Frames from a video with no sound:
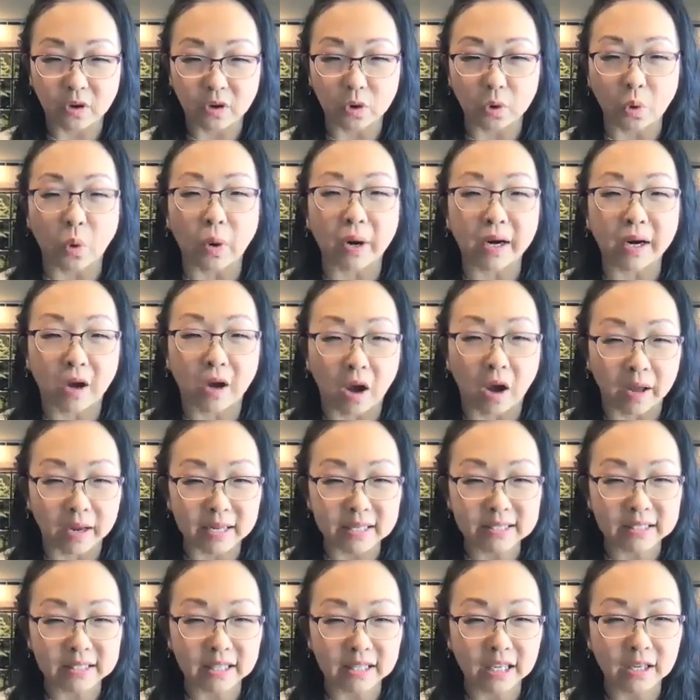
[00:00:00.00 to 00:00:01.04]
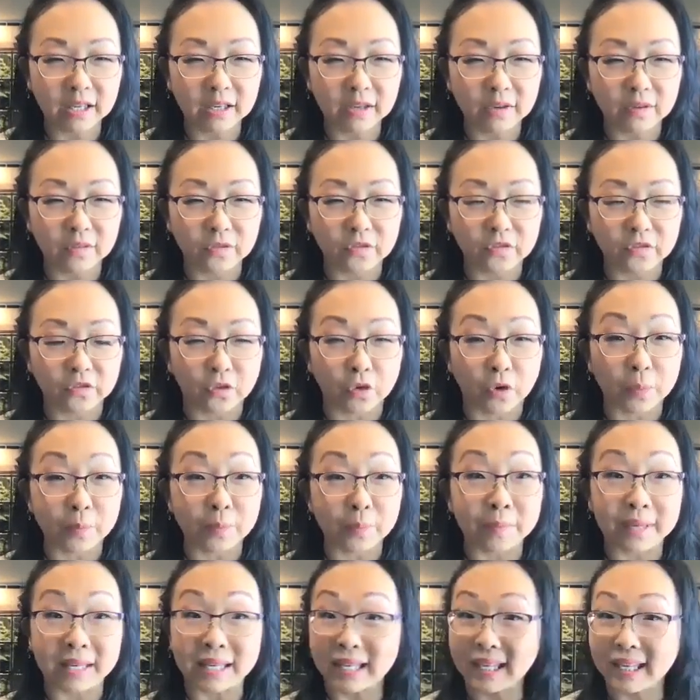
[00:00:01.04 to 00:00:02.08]
quite honestly, for
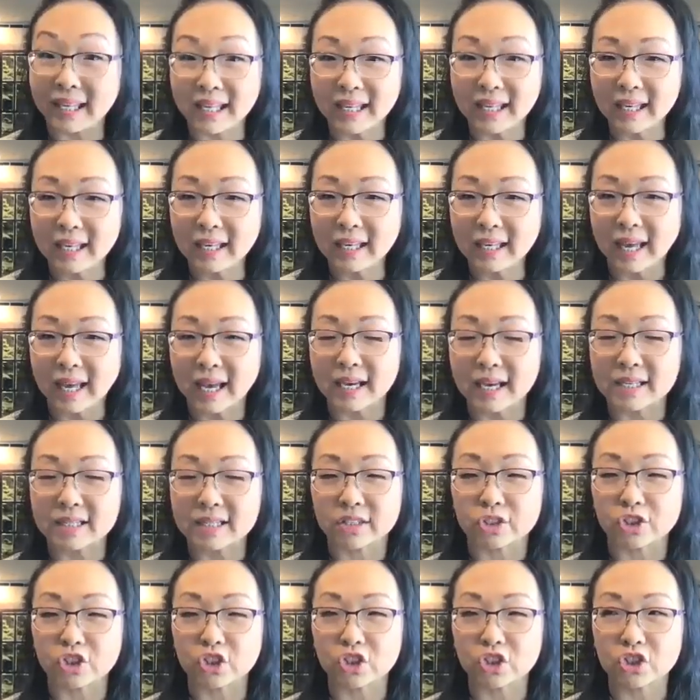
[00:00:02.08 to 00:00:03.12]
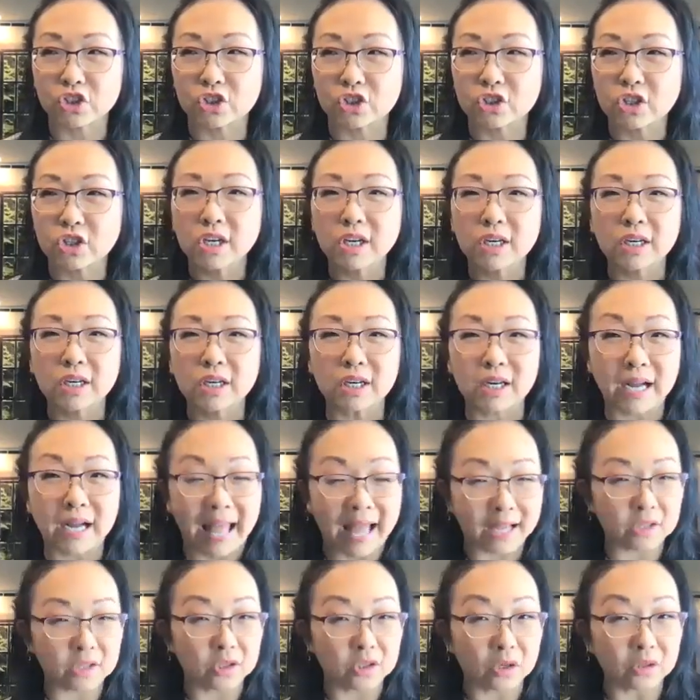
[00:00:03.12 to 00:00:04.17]
me, as a
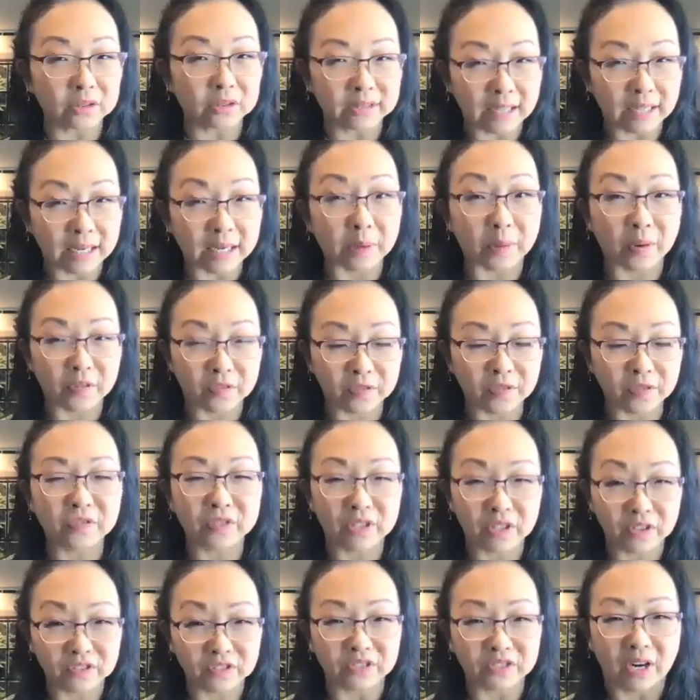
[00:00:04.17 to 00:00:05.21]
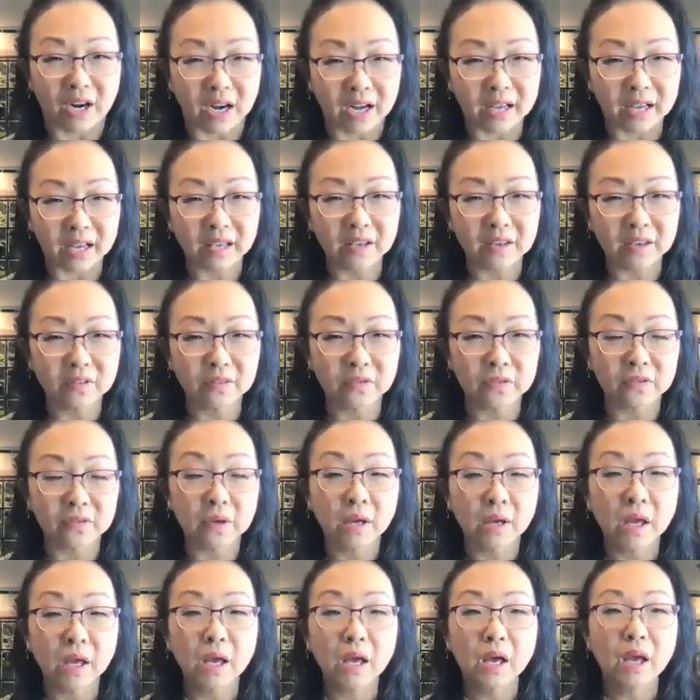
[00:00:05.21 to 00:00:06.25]
adult now at 55,
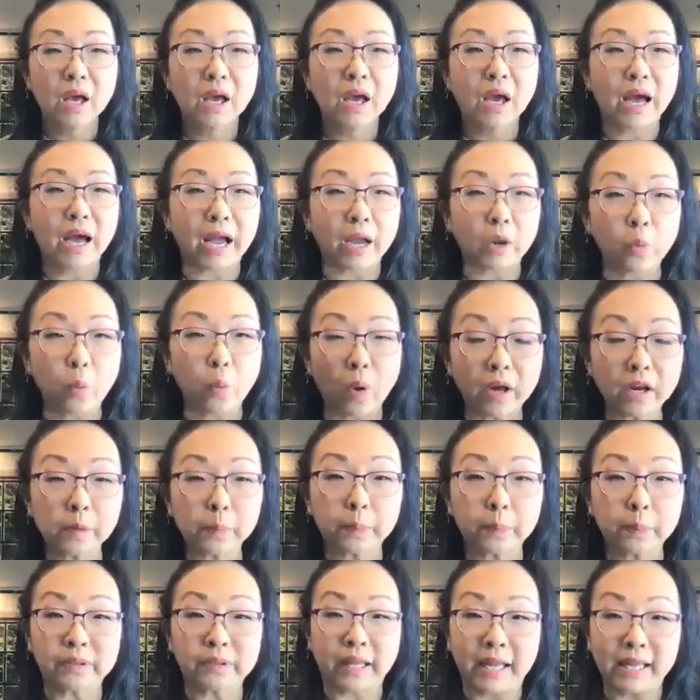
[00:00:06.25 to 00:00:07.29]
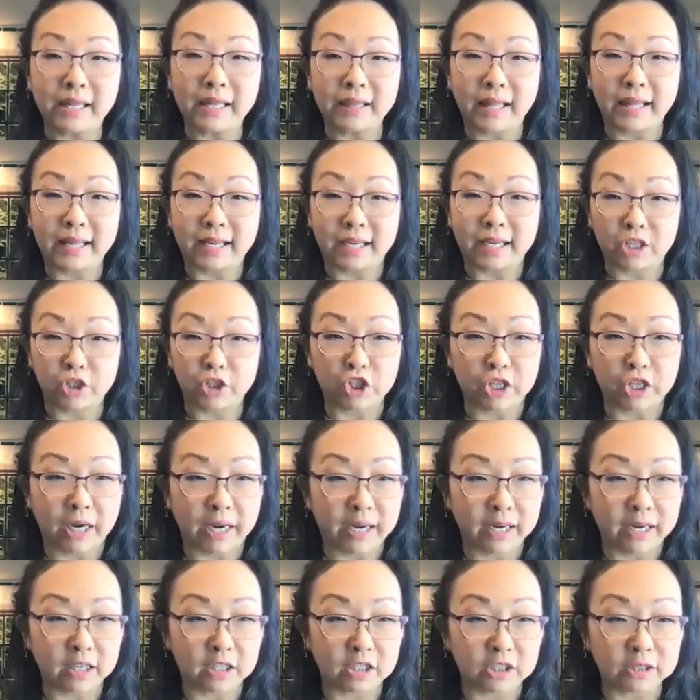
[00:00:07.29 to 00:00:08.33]
I want to play like a
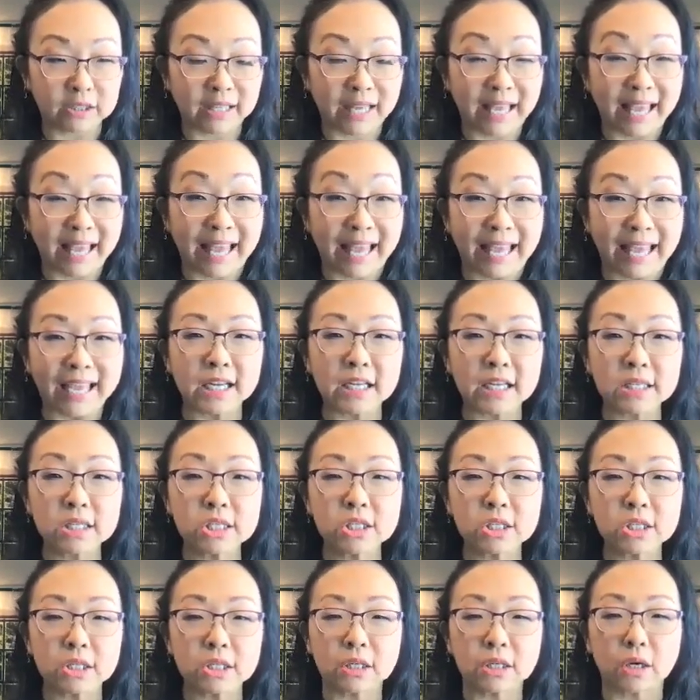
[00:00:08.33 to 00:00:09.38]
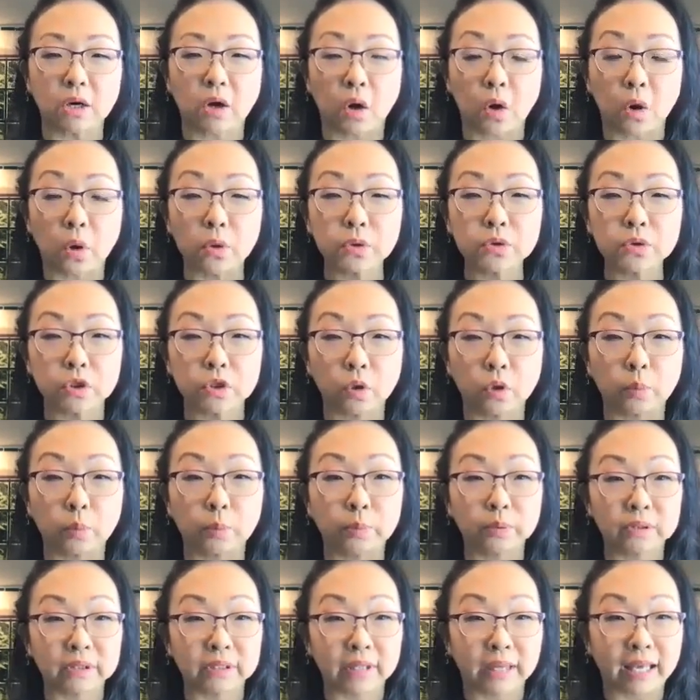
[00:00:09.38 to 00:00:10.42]
child and also
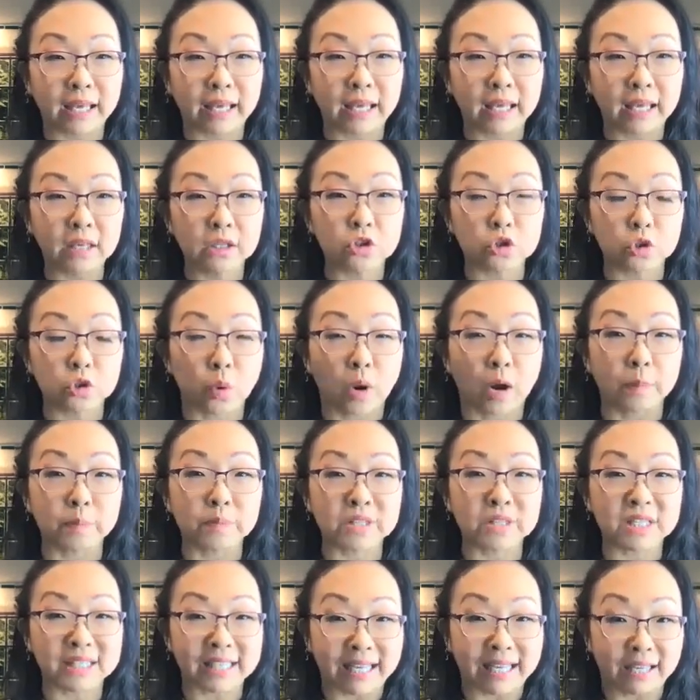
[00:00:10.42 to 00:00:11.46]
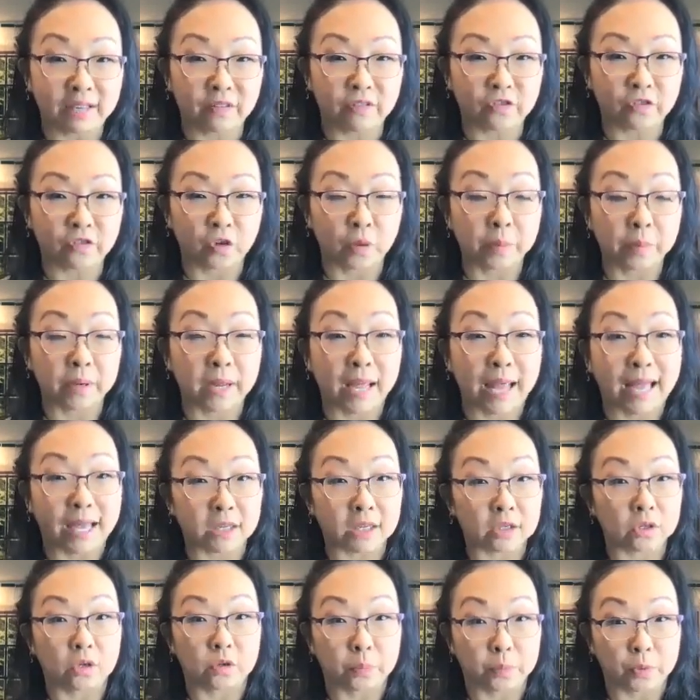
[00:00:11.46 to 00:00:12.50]
play so I'm safe from an
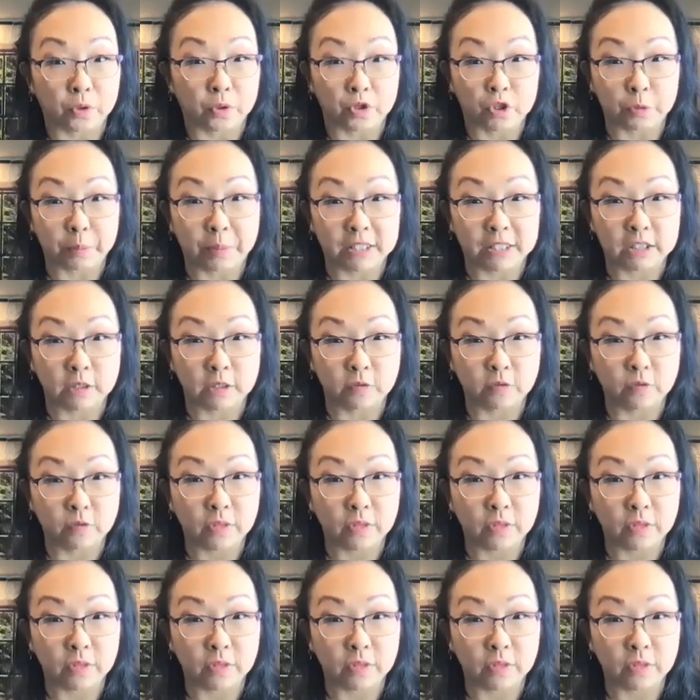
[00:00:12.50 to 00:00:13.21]
adult perspective.